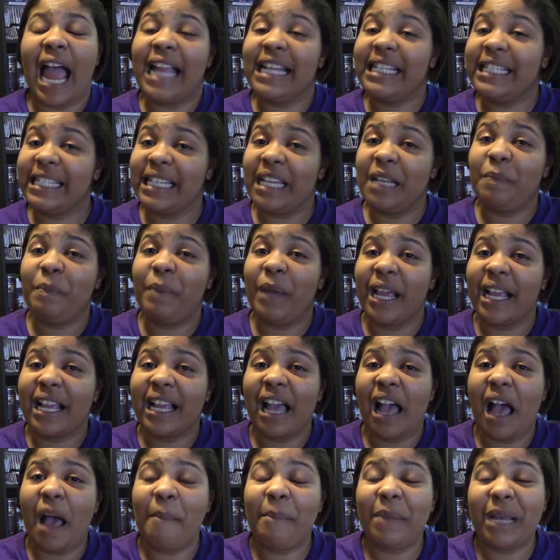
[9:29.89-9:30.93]
I did
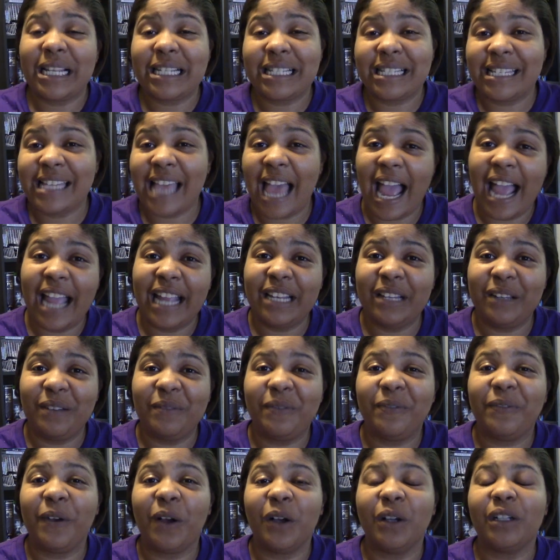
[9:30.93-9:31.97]
pick up
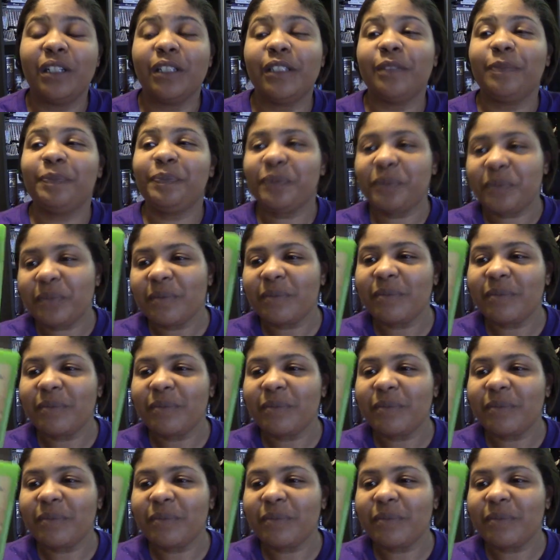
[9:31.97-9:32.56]
Titanfall.